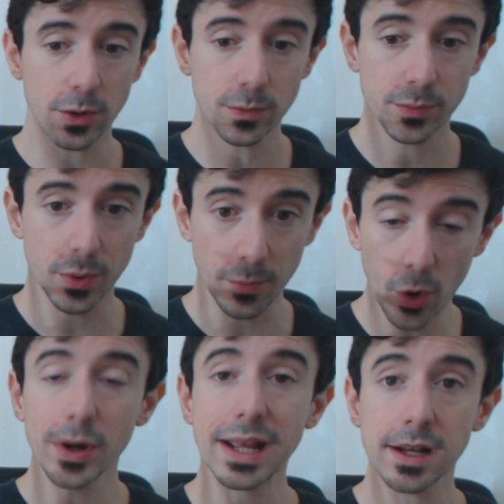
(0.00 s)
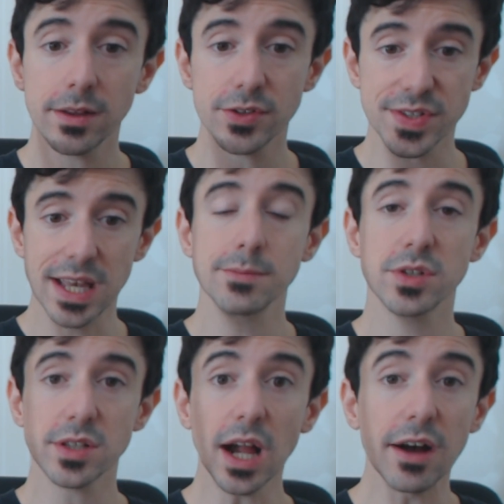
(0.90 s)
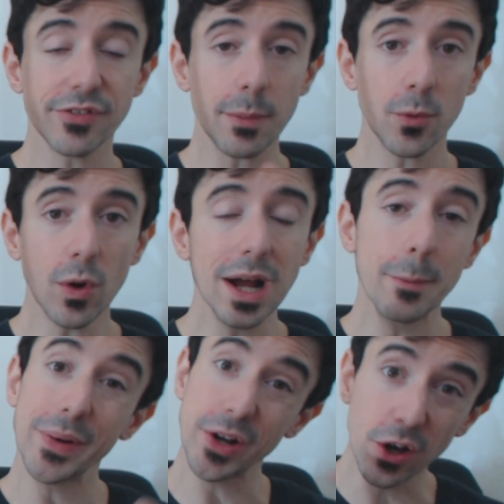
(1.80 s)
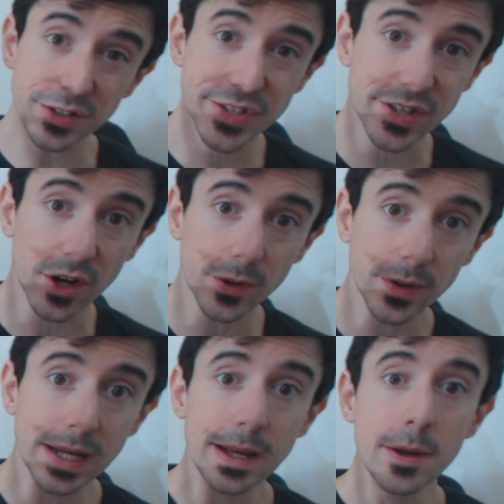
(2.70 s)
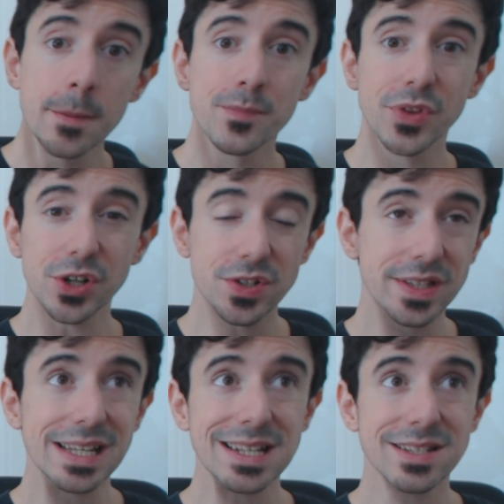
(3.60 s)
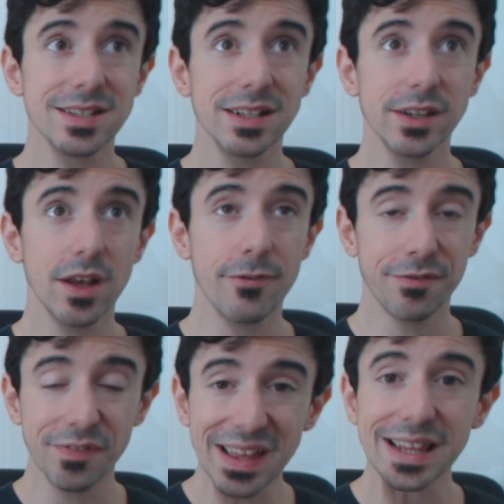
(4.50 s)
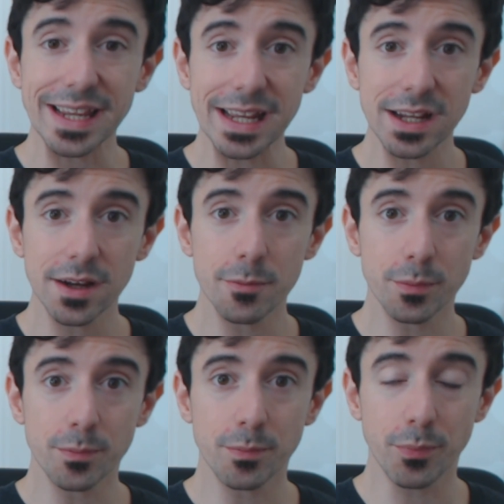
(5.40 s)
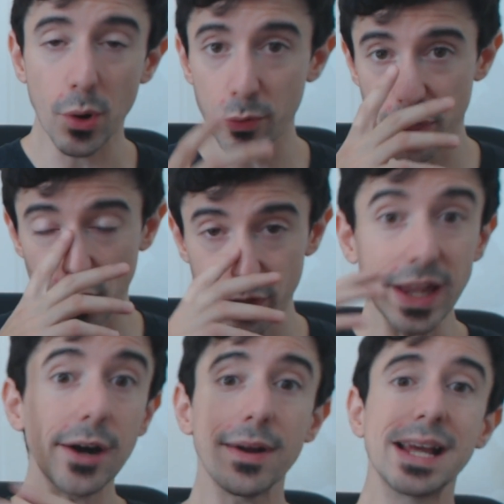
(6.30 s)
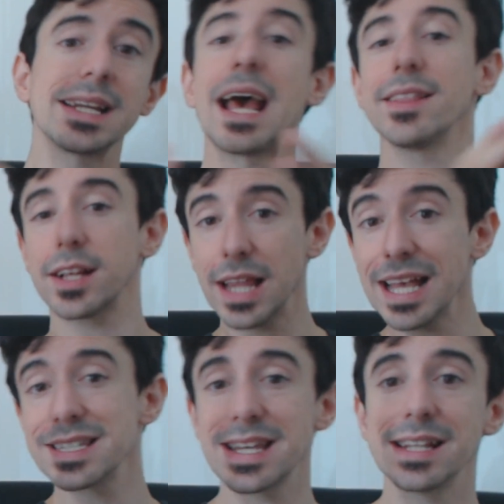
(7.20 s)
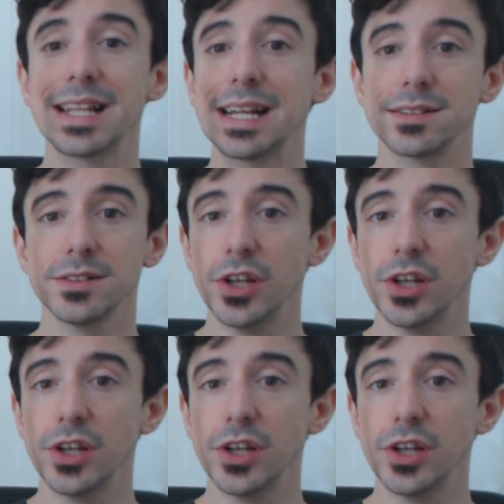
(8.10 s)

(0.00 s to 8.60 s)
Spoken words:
promoting the same stuff, number one, but also there's this feeling both on their end and the client's end that,